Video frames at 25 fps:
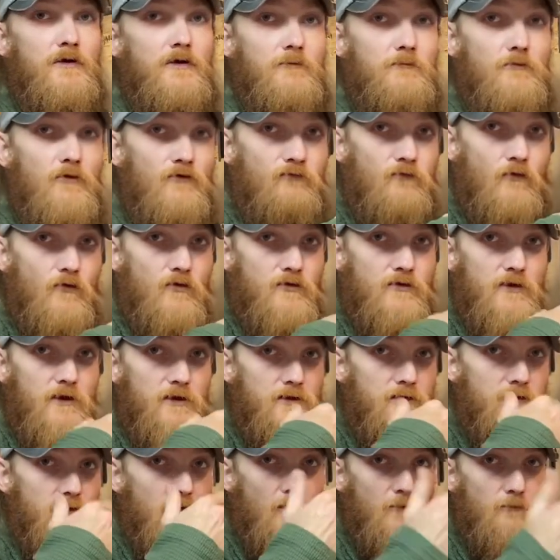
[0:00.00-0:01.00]
before they
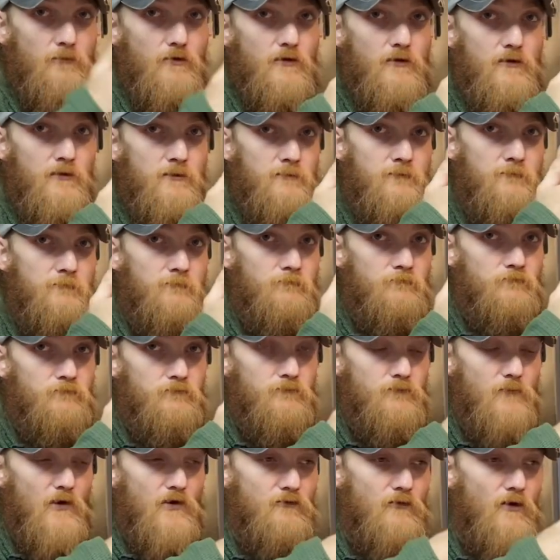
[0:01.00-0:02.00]
can operate.
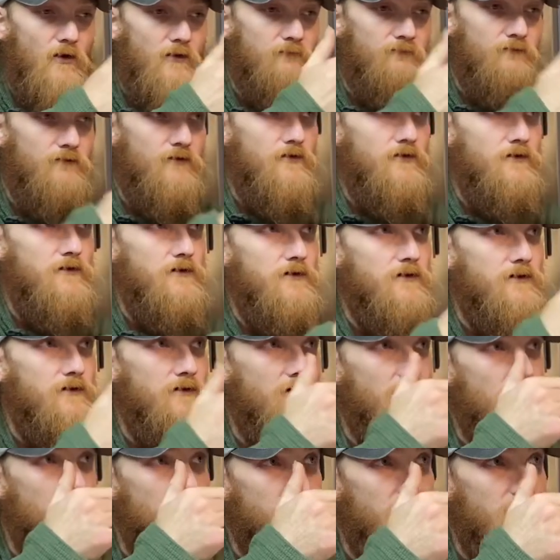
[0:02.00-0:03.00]
My right foot ended
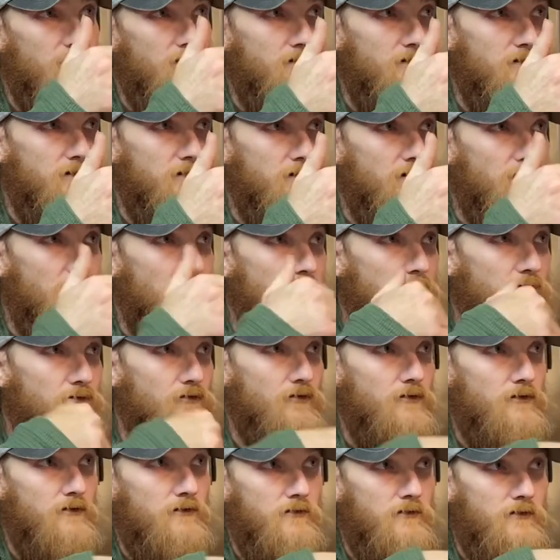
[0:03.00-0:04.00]
up getting
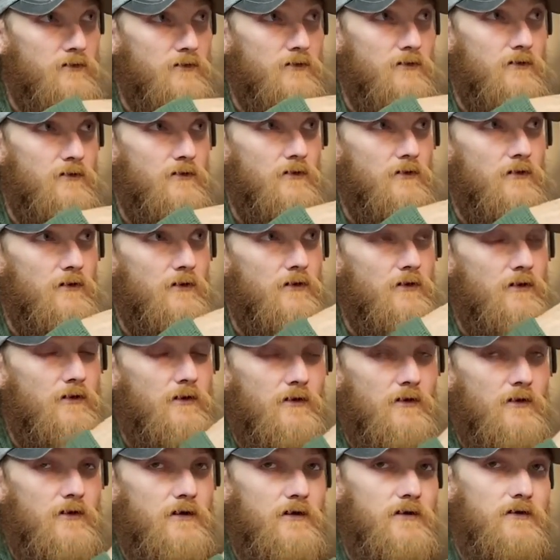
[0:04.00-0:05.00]
gangrene.
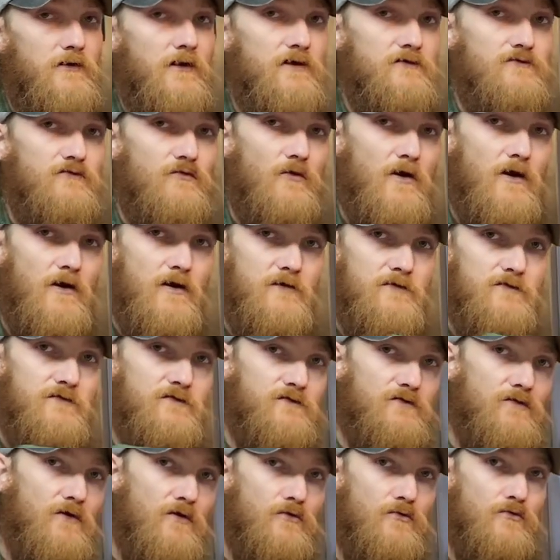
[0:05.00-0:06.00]
And that's why it's
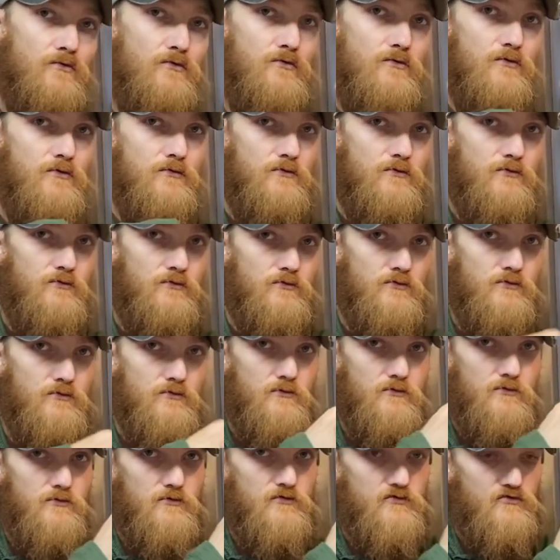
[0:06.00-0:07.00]
so
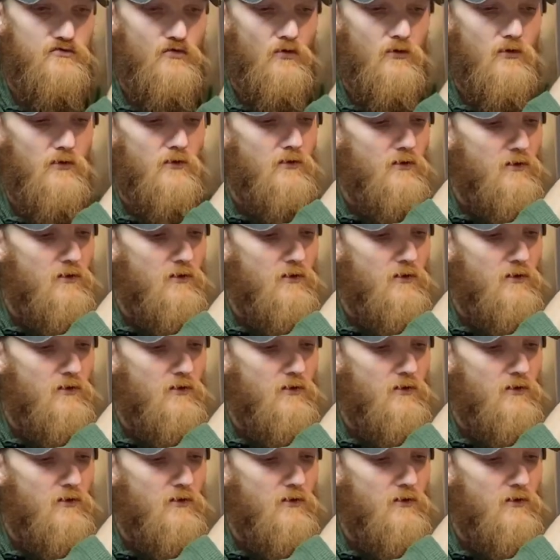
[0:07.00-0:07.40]
short.